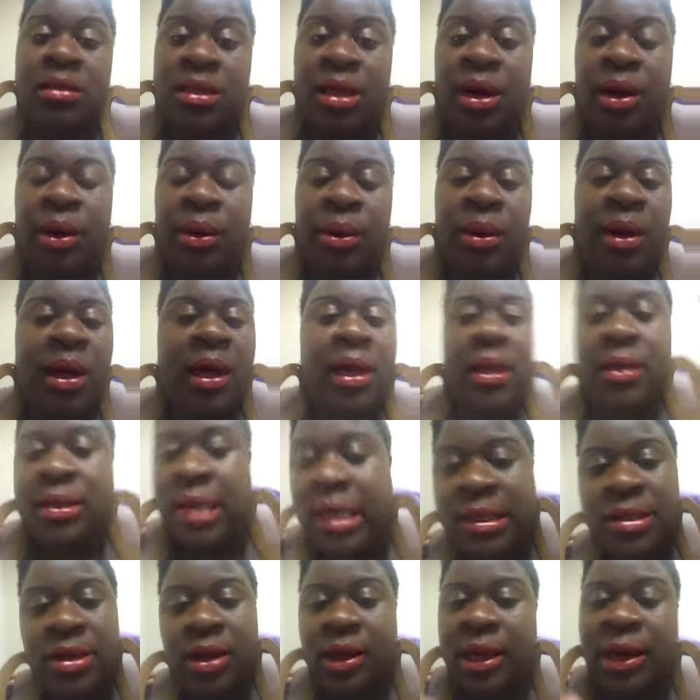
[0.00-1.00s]
So
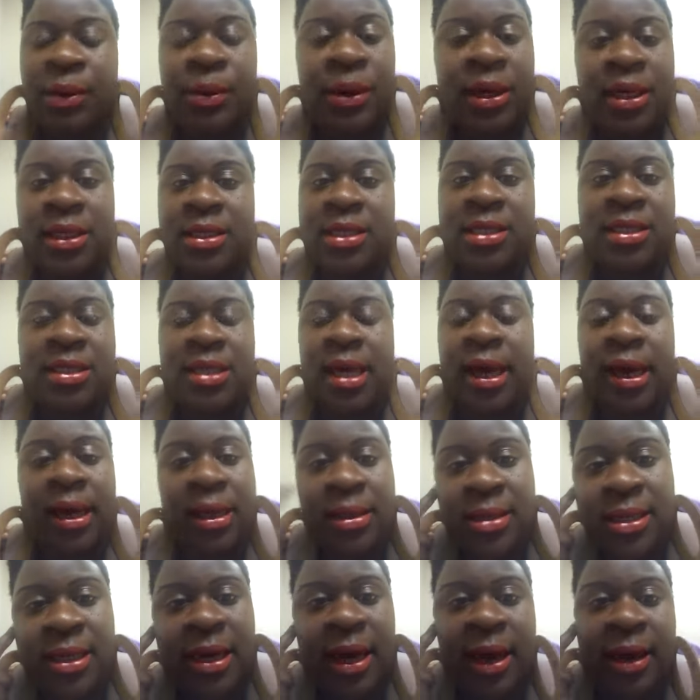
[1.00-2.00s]
that's all I wanted to
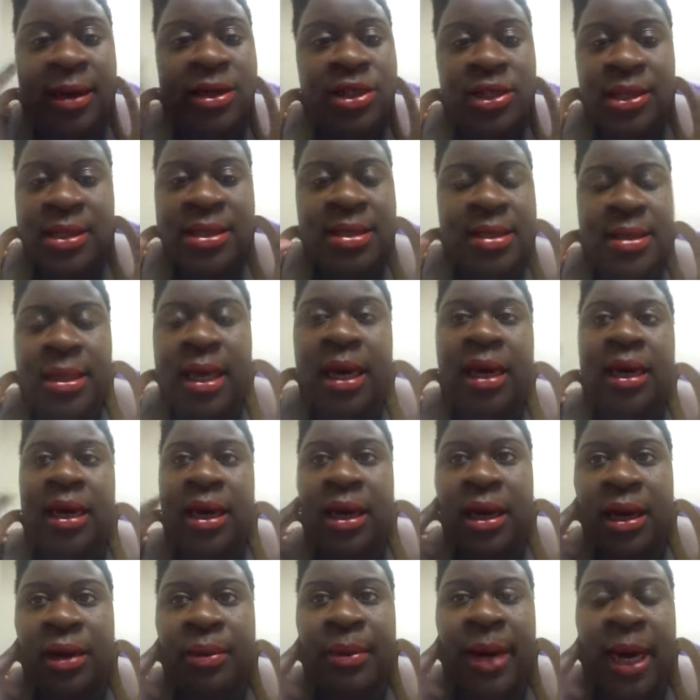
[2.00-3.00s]
say today. Just
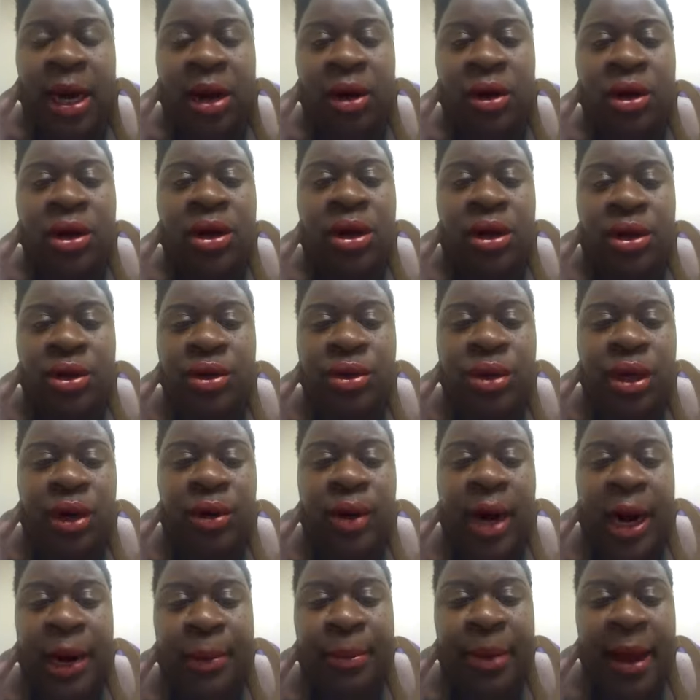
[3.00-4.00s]
thinking about, you
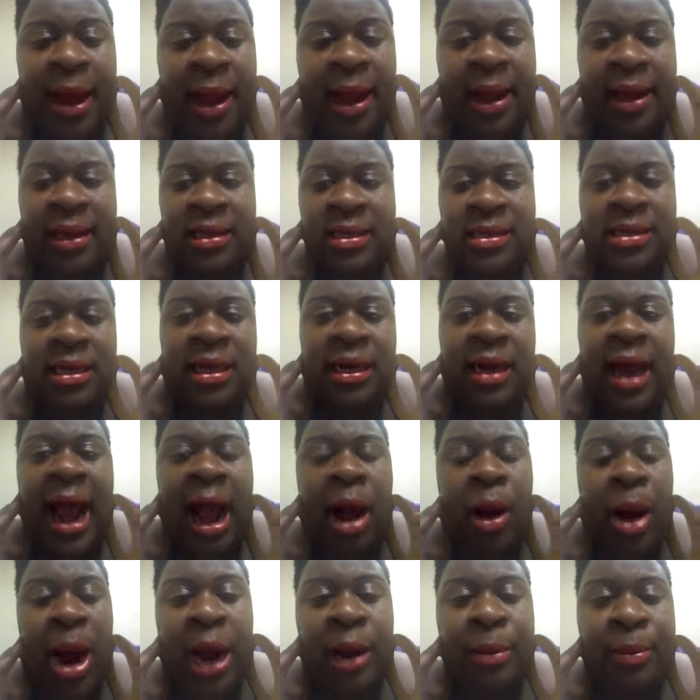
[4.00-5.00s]
know, our past and
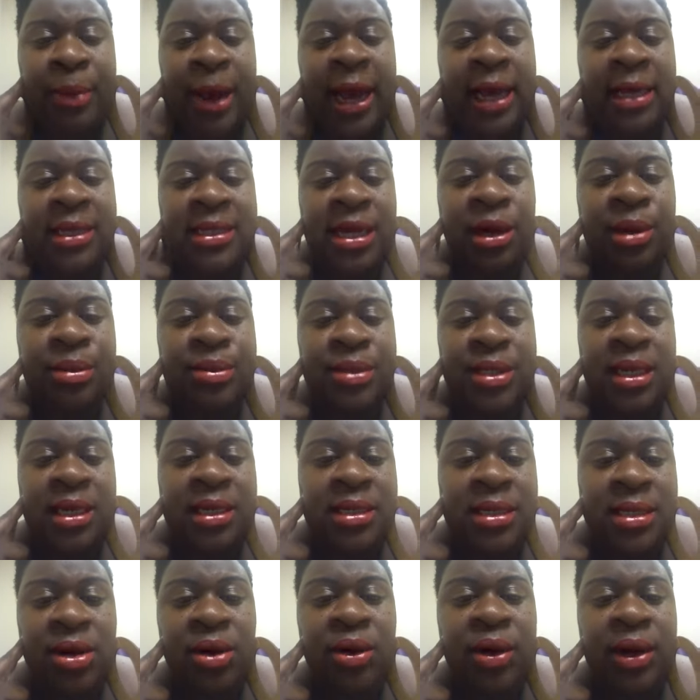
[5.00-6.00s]
how our past helps
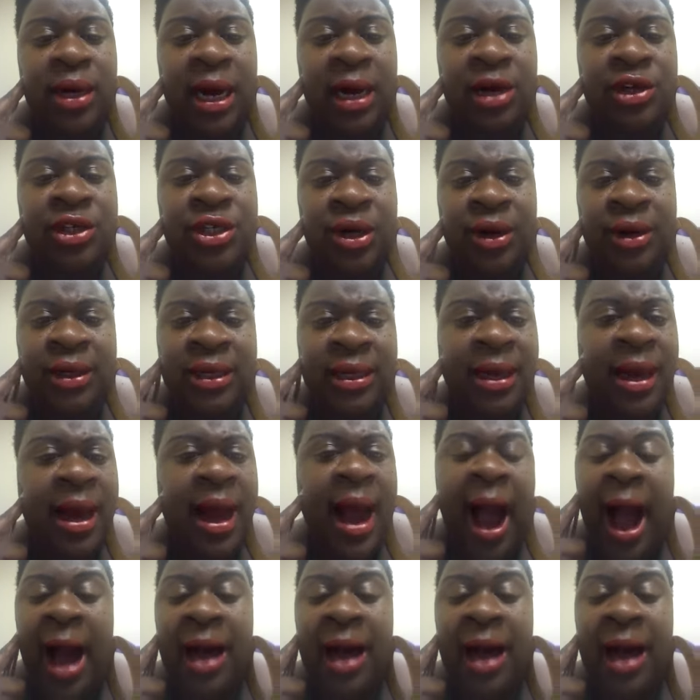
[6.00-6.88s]
us on our journey.